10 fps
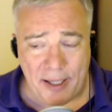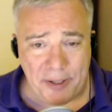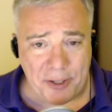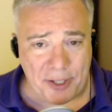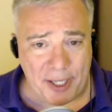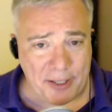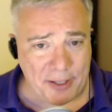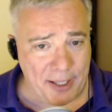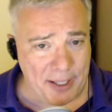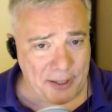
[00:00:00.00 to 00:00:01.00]

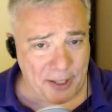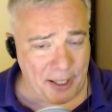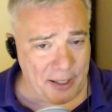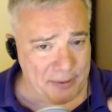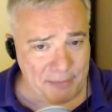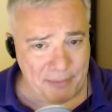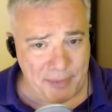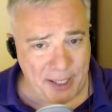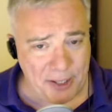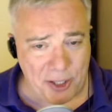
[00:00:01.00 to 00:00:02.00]
understands that its little
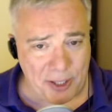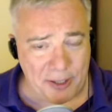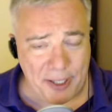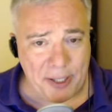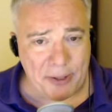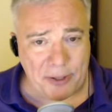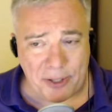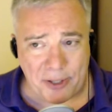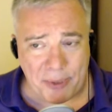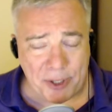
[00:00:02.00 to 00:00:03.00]
insular
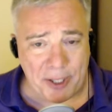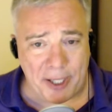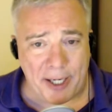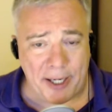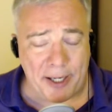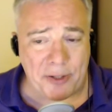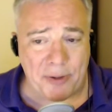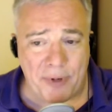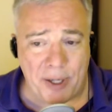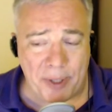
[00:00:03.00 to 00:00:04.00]
ecosystem is only going to get it so
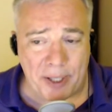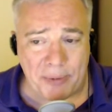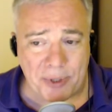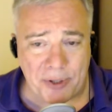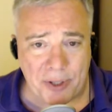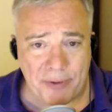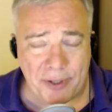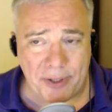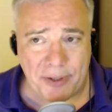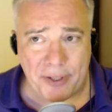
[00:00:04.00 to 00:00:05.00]
far when it comes to
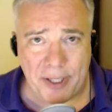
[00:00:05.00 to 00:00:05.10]
services.